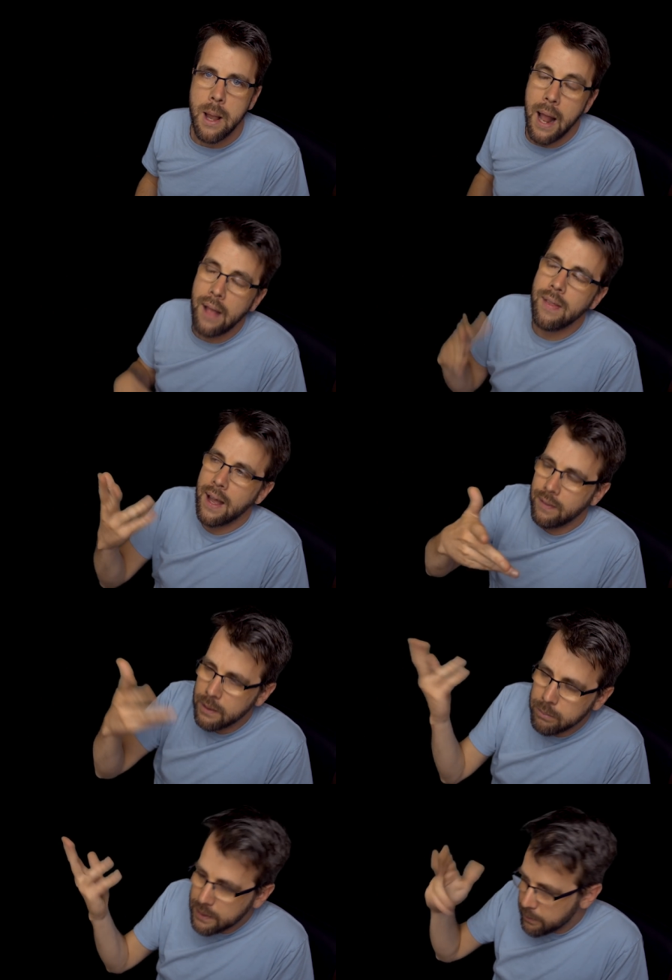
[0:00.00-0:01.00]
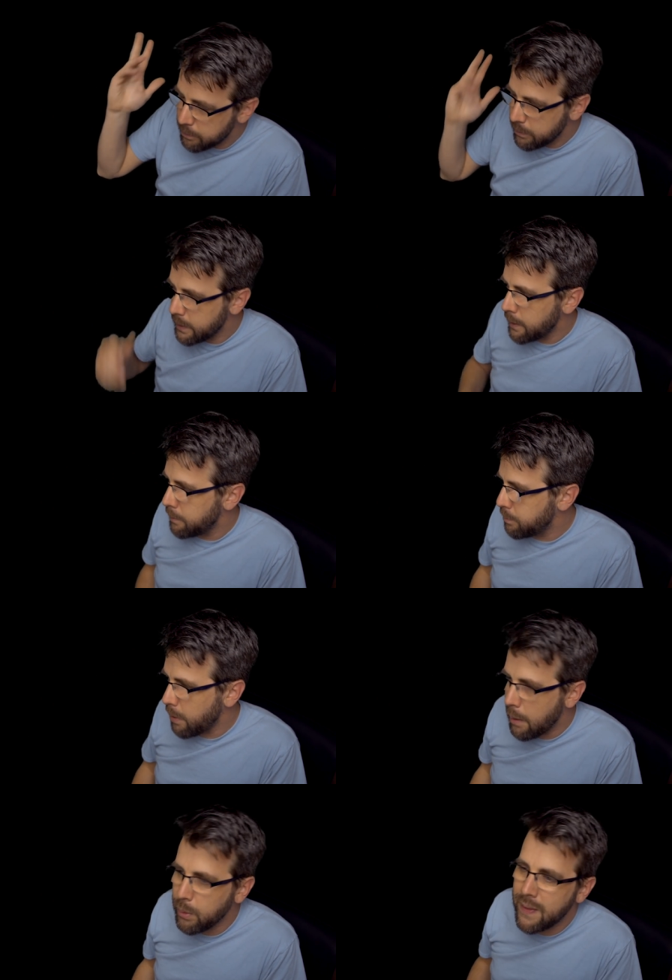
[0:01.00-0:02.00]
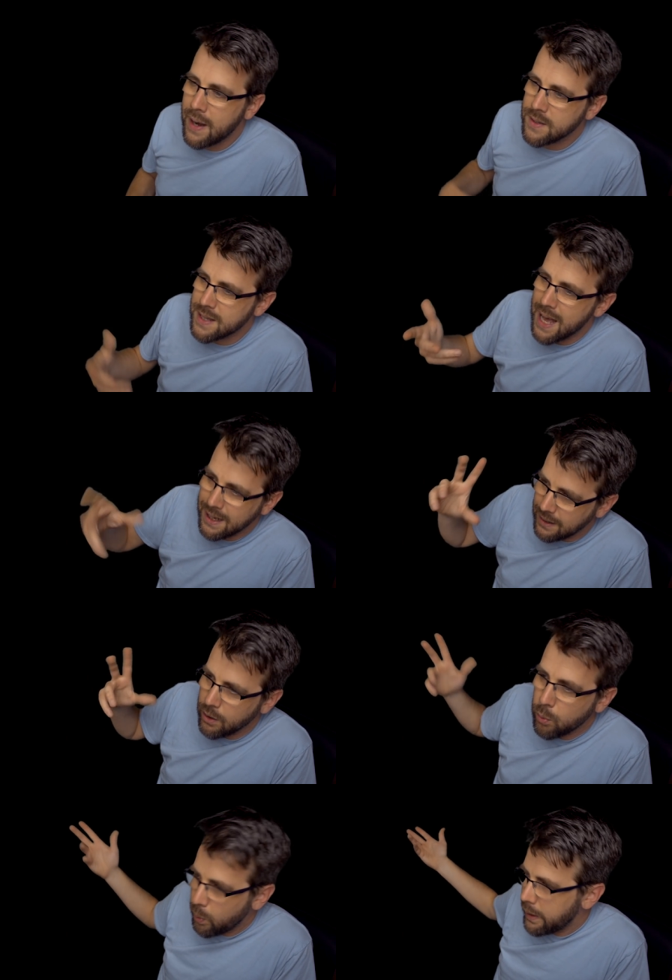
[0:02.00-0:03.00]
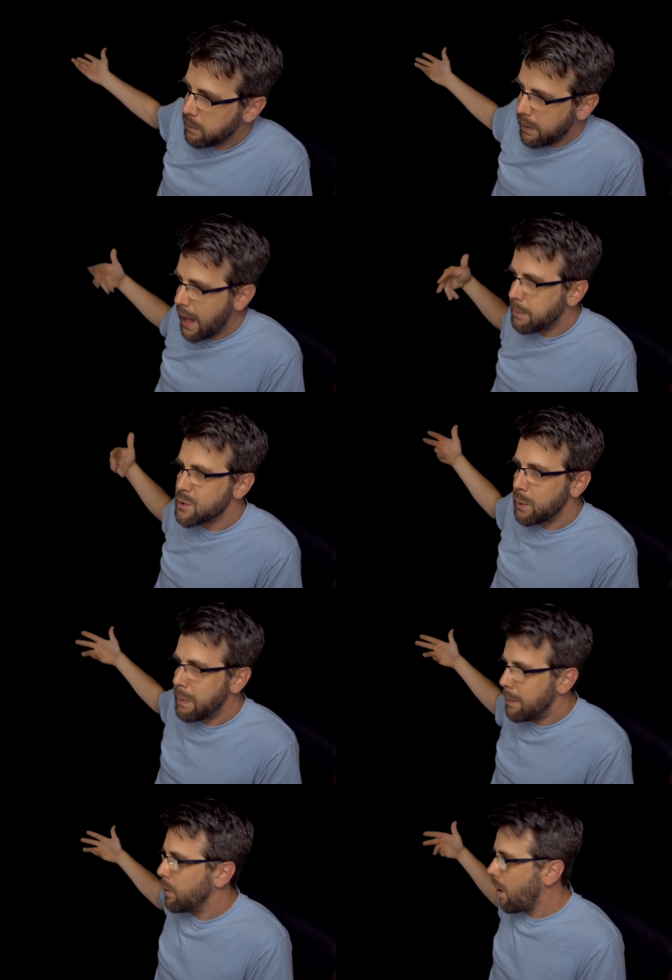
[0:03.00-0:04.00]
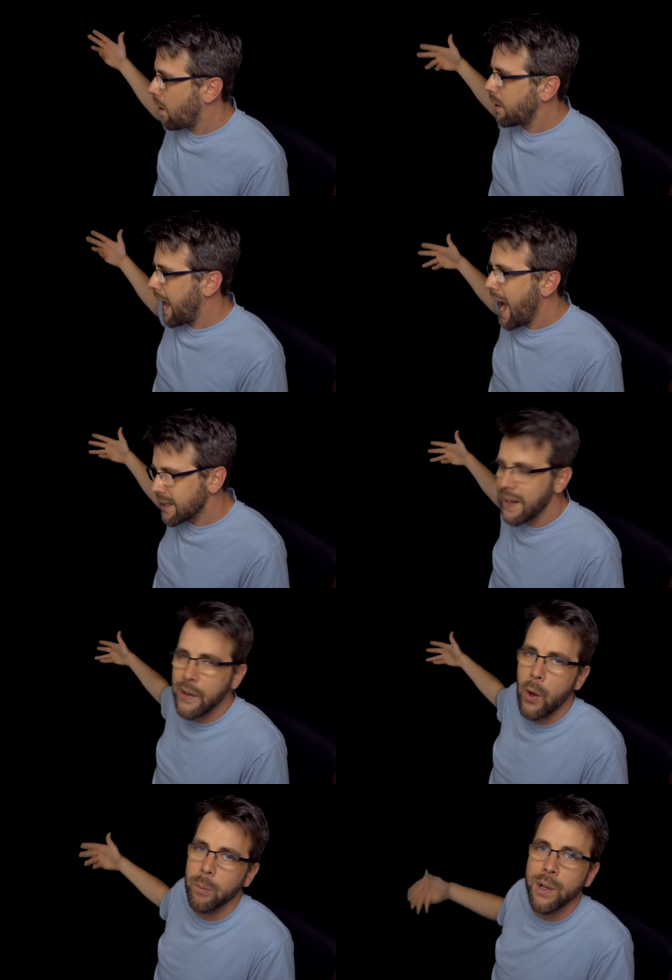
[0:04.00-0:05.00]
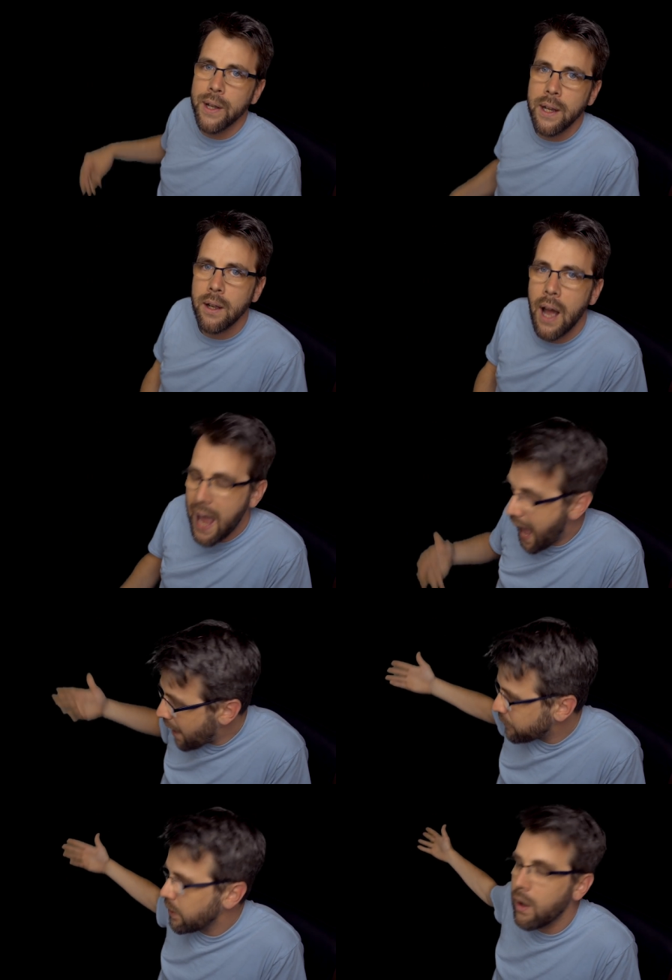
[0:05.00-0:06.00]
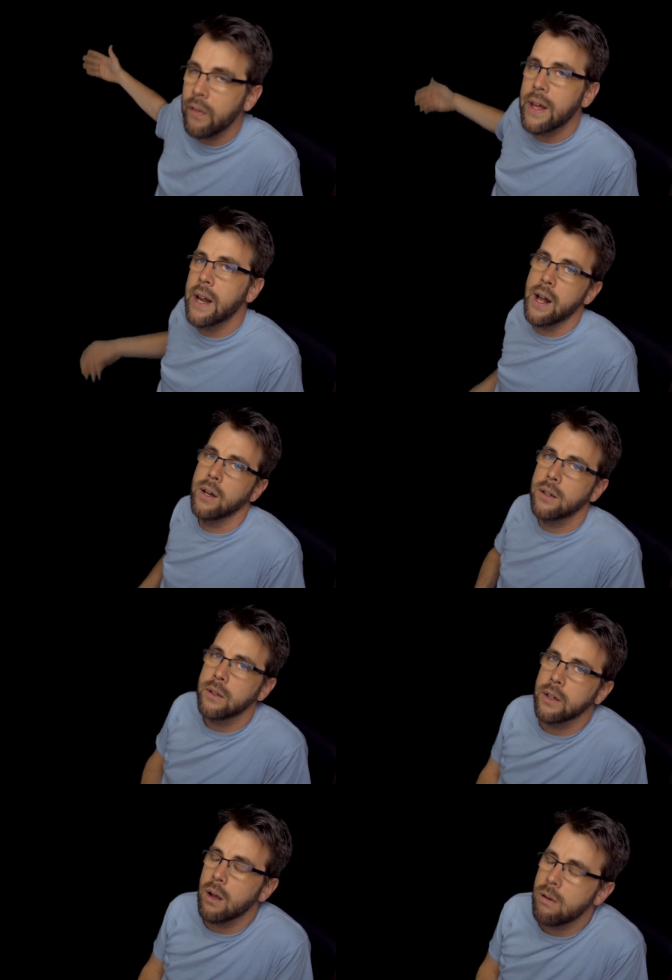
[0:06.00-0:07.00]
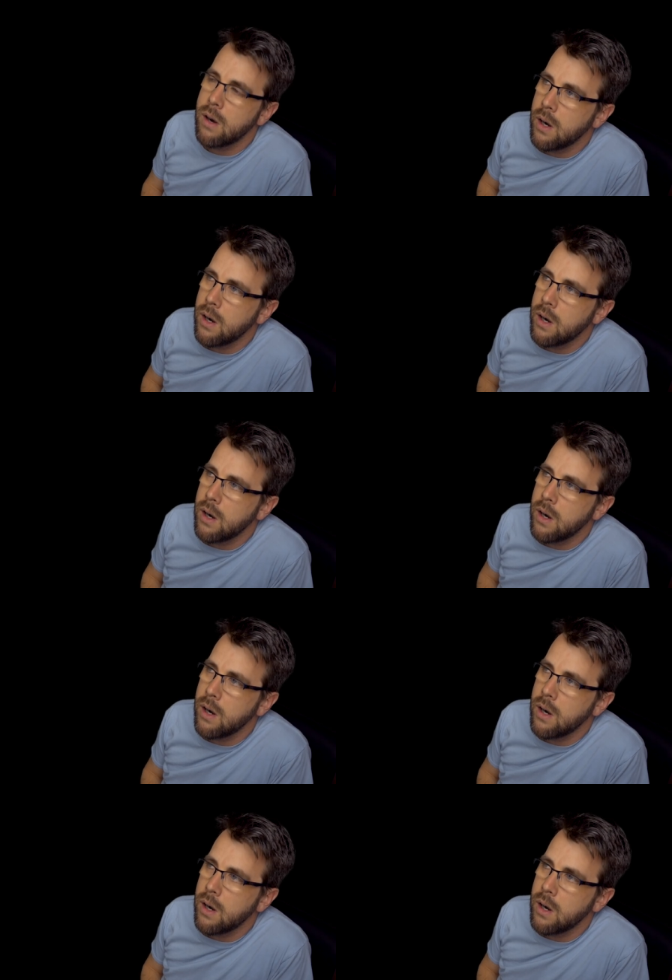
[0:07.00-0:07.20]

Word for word: And and the, the, the problem with that is that, you know, what happens when people aren't acting nobly? I have to call that out, you know.